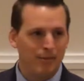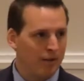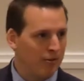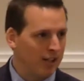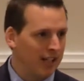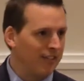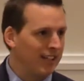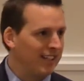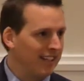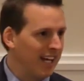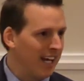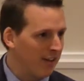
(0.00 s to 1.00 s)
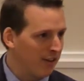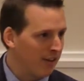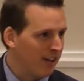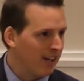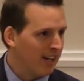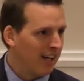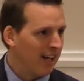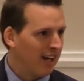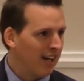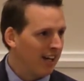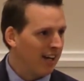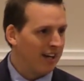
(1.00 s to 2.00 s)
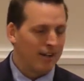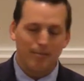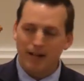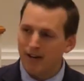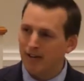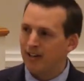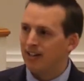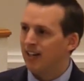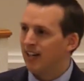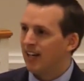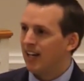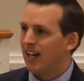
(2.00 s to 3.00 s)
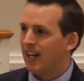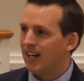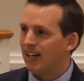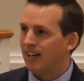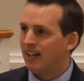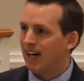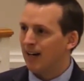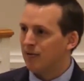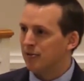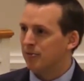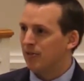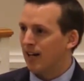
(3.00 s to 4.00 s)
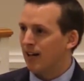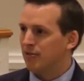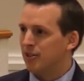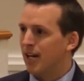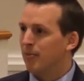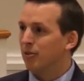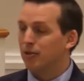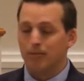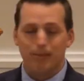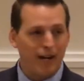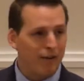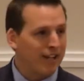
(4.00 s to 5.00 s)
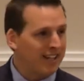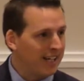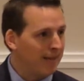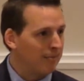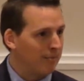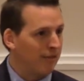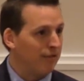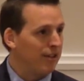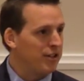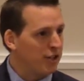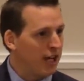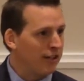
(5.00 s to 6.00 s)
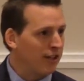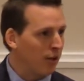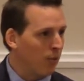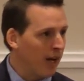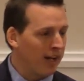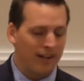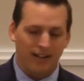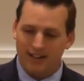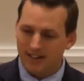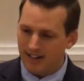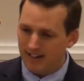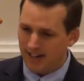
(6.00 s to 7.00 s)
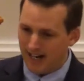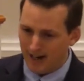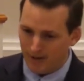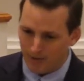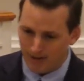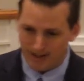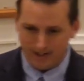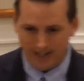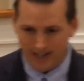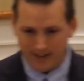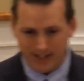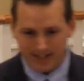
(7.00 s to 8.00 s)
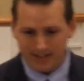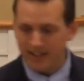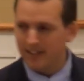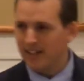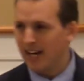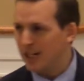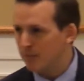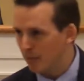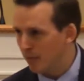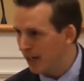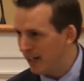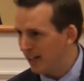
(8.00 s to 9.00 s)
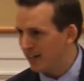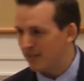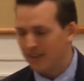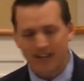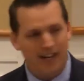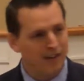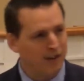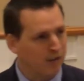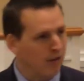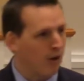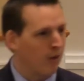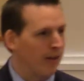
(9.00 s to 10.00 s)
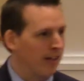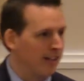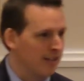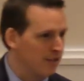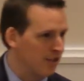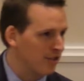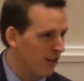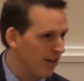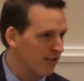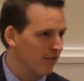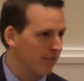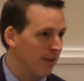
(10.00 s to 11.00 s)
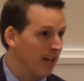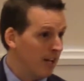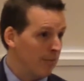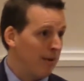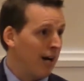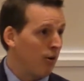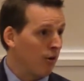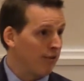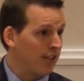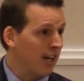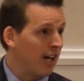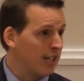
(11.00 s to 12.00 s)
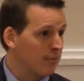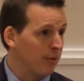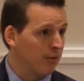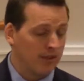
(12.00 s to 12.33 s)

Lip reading: They were living together, unmarried. And I was able to marry them, officiate their wedding. And now they attend gospel meetings. And now they're growing. And it's just awesome. Power of the gospel.